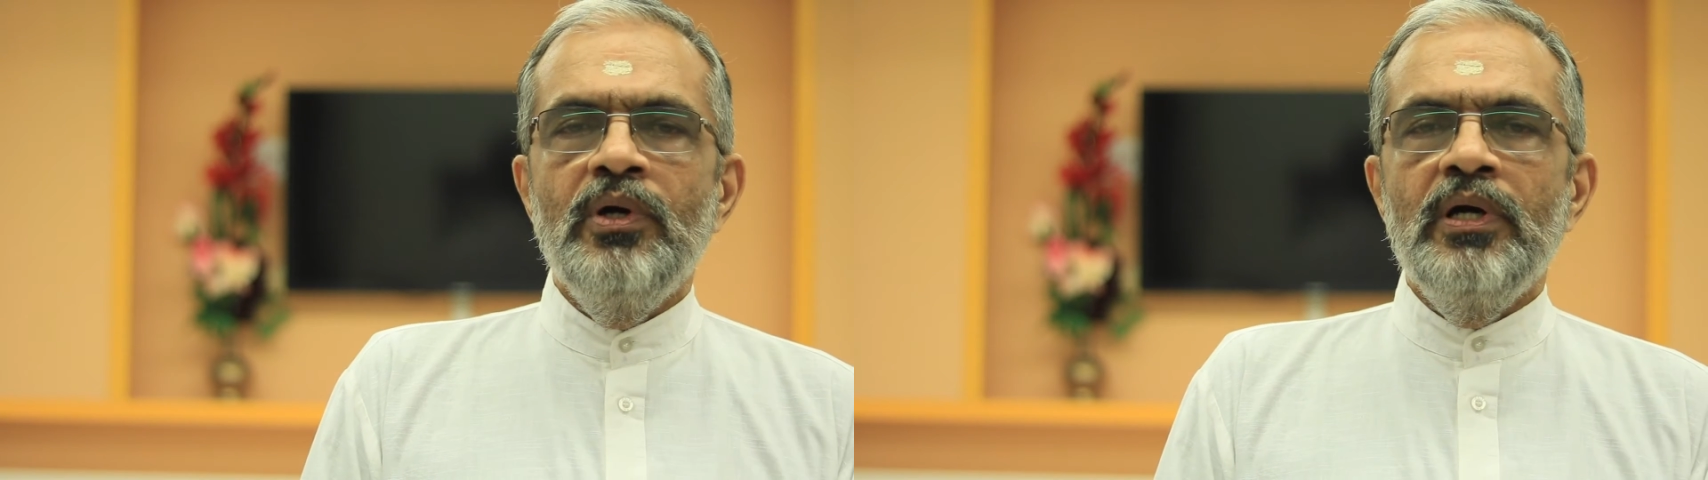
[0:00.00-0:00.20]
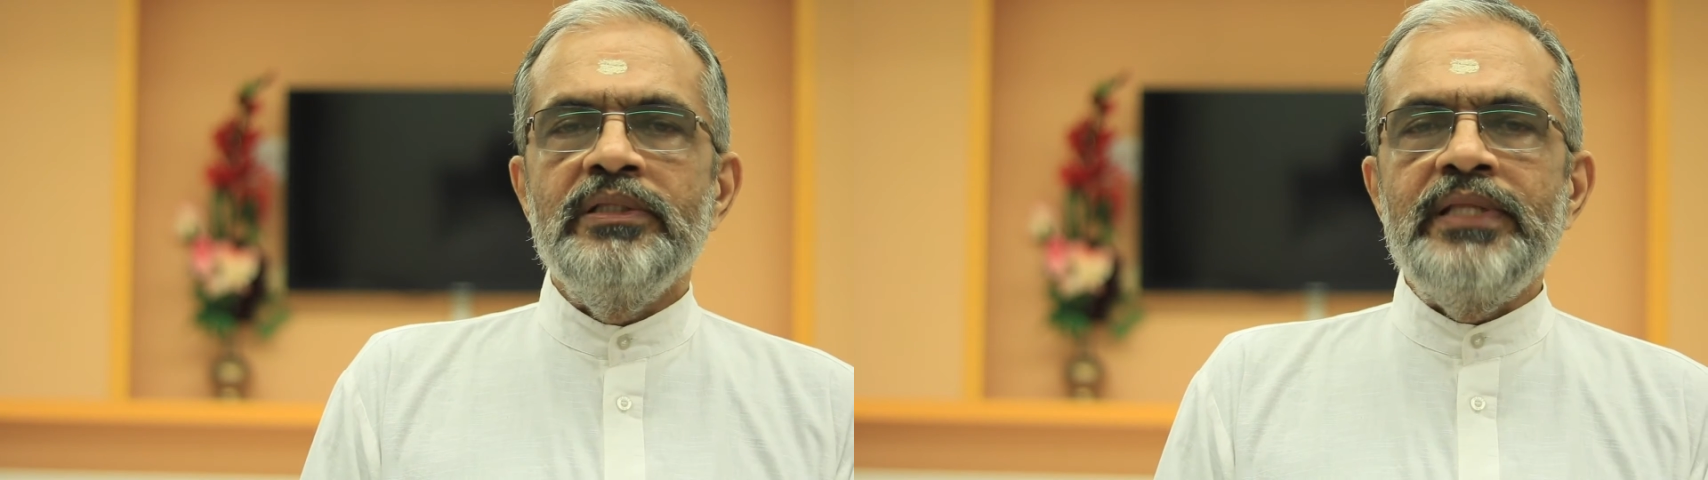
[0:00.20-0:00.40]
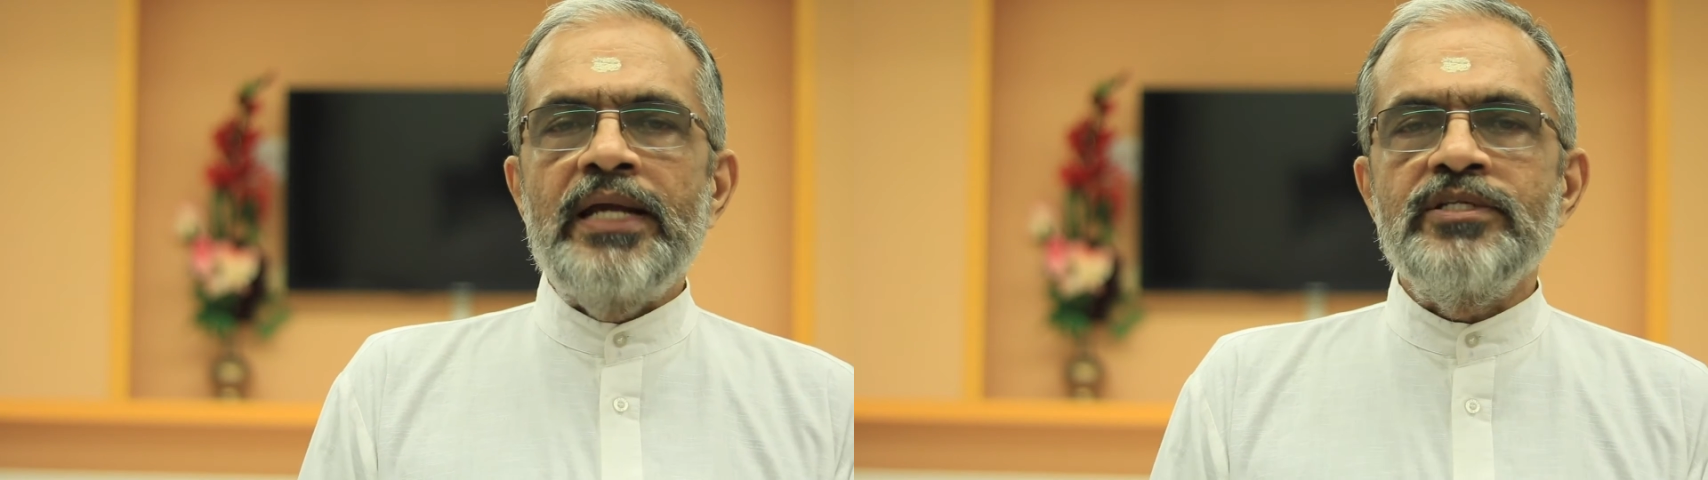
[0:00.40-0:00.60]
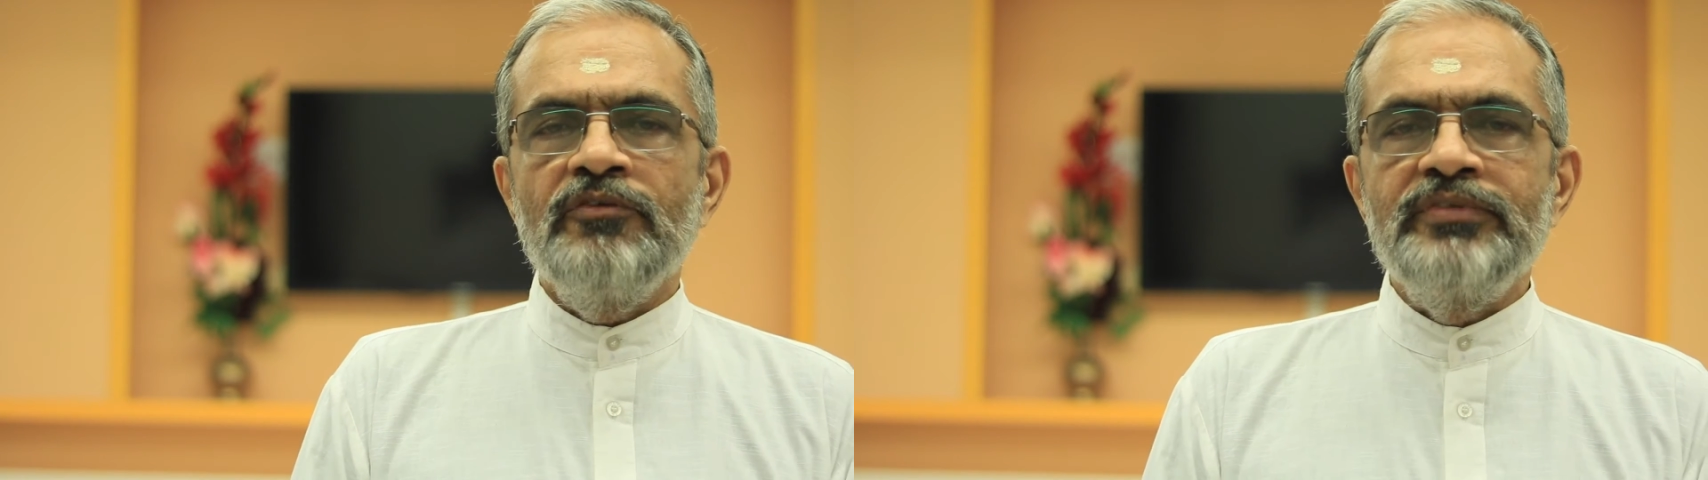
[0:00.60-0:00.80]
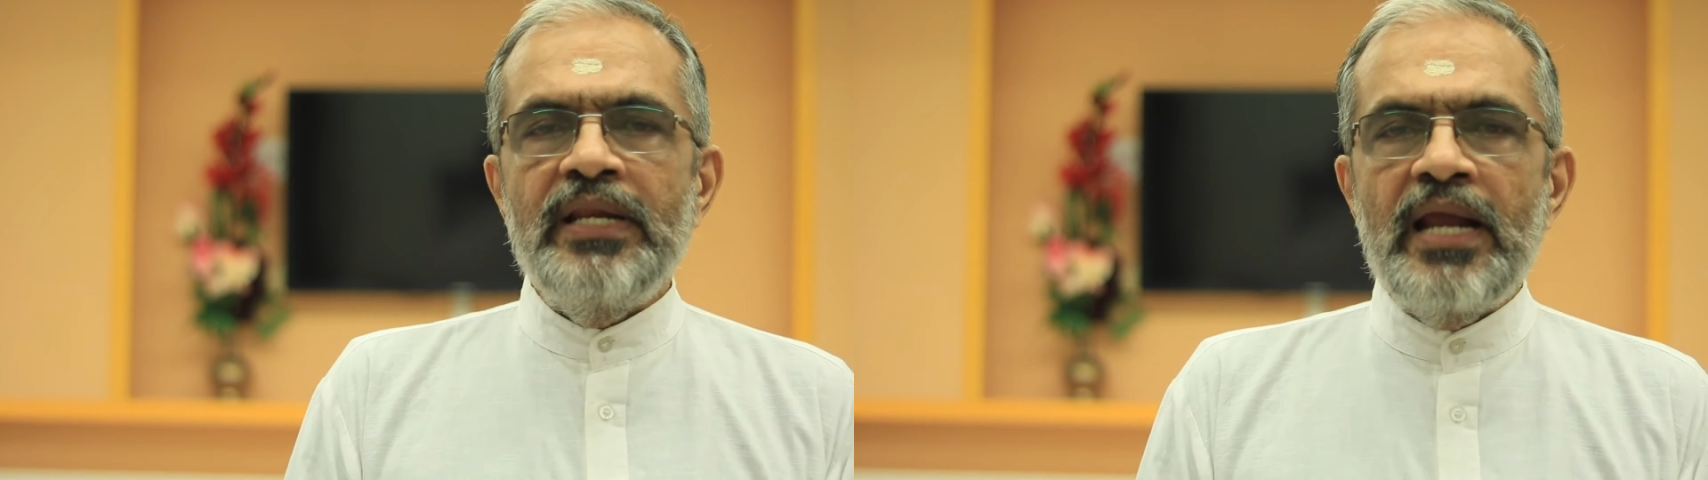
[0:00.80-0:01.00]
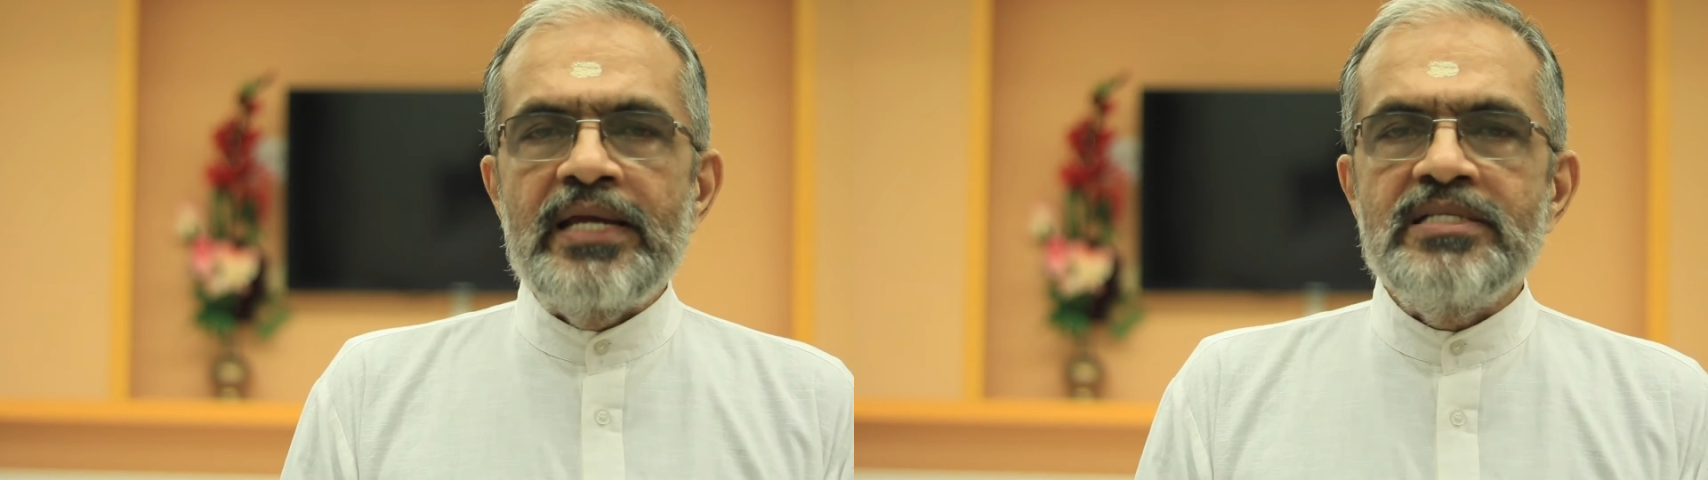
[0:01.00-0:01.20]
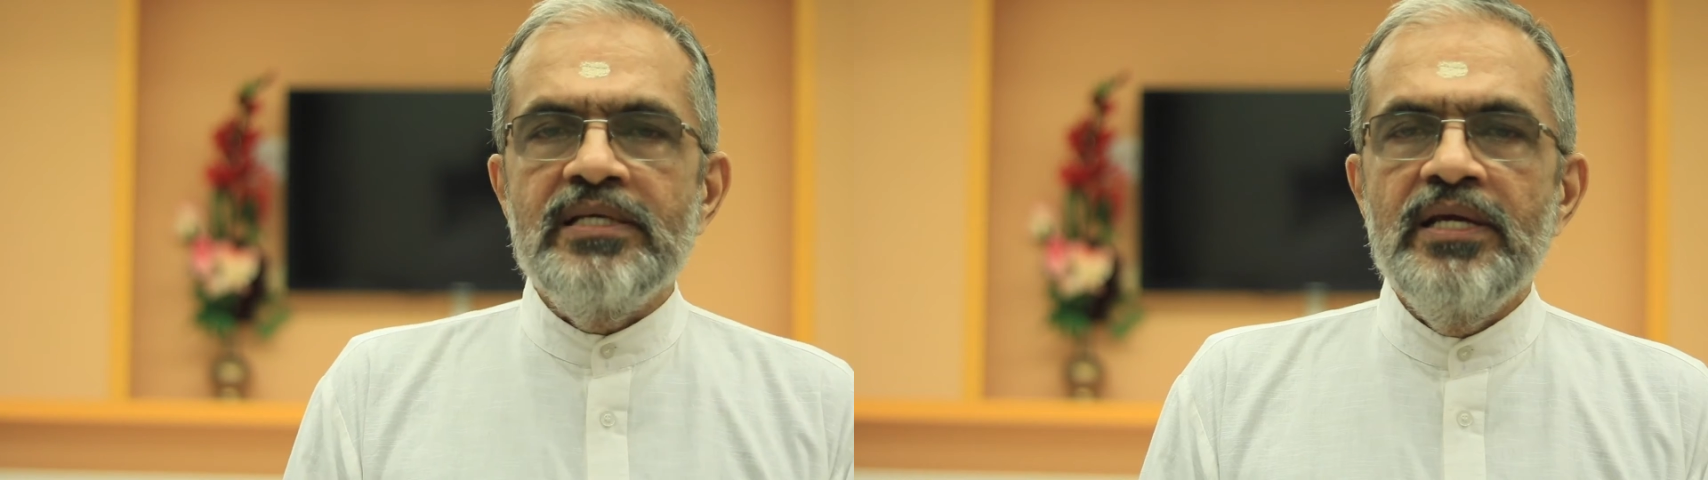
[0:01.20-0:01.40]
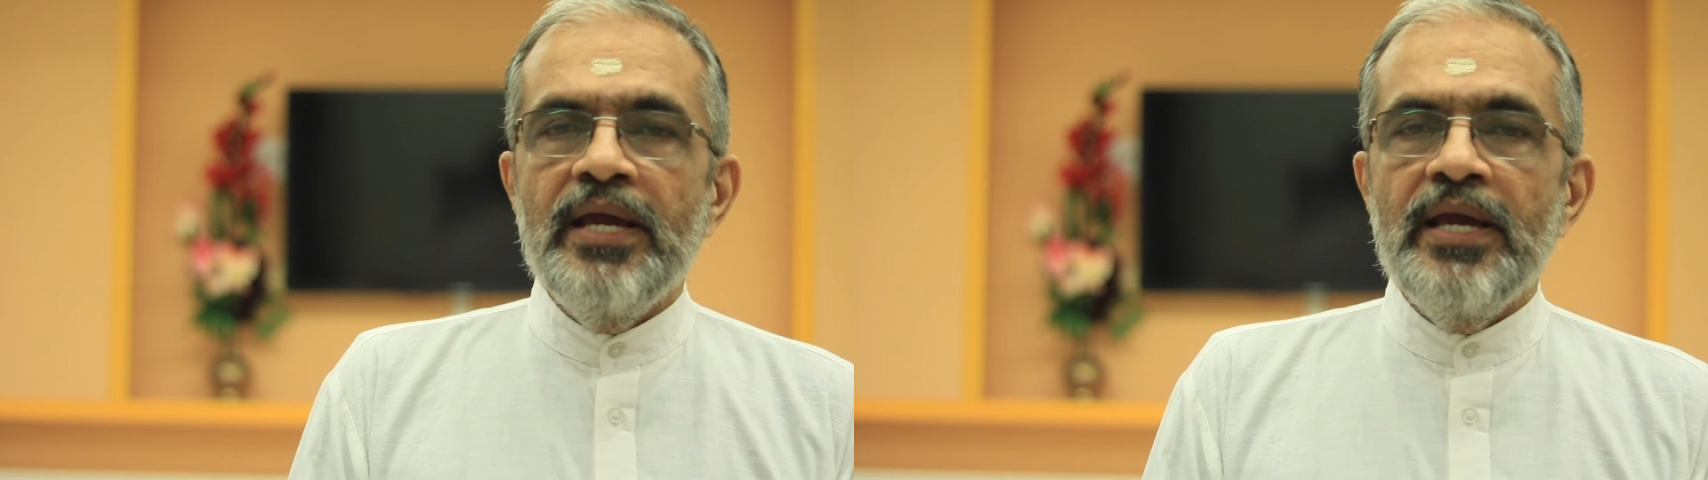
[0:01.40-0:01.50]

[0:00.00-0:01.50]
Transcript: that of the light